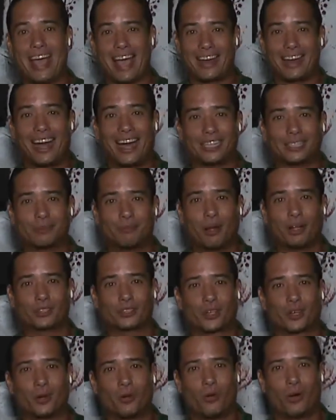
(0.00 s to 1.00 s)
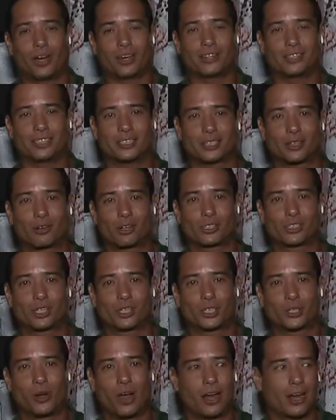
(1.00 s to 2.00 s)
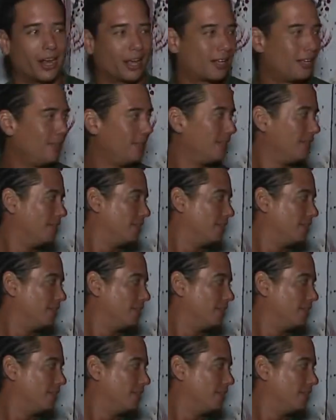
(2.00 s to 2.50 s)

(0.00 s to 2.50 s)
at Ice Monster, Hawaii. This is Chris Latronic,